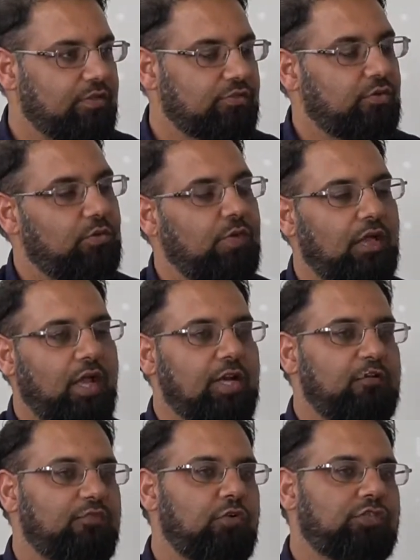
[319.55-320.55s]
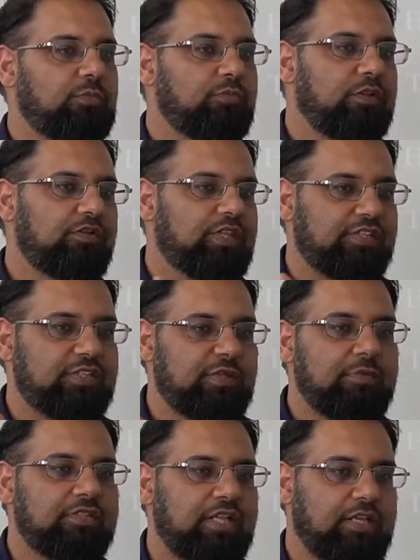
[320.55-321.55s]
So, and unfortunately, there's this
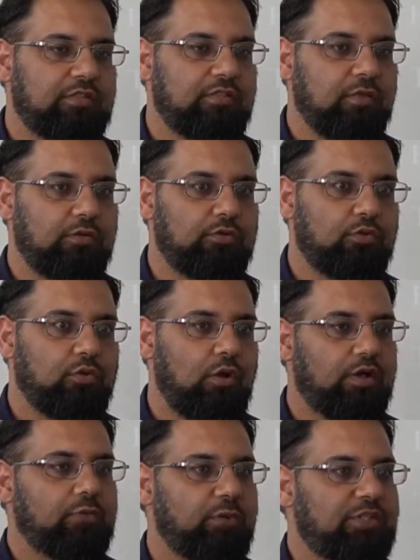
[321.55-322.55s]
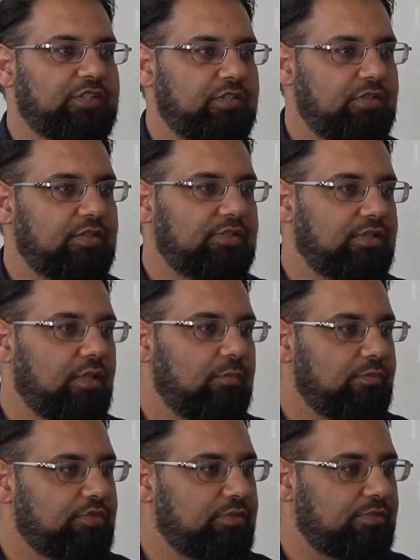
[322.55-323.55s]
image that you can't question Islam,
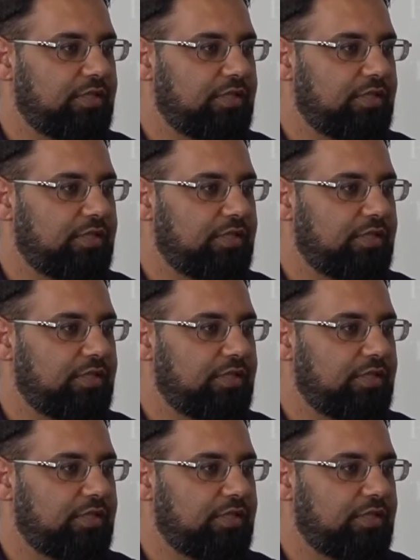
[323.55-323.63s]
Muslims.